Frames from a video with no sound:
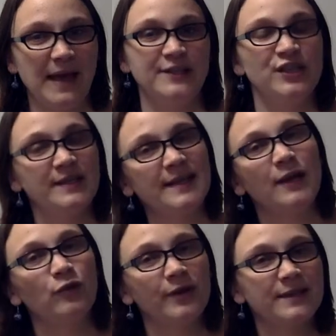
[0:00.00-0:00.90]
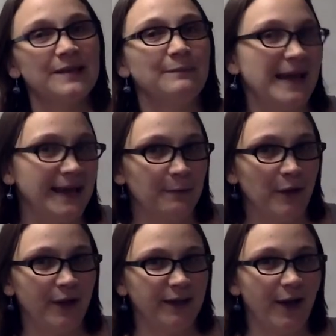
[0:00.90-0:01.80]
edges in order to make it a
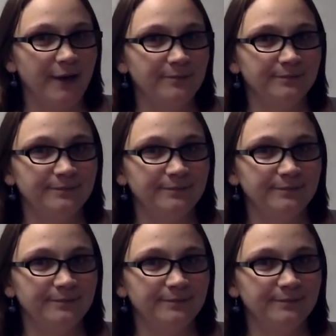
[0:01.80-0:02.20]
polygon.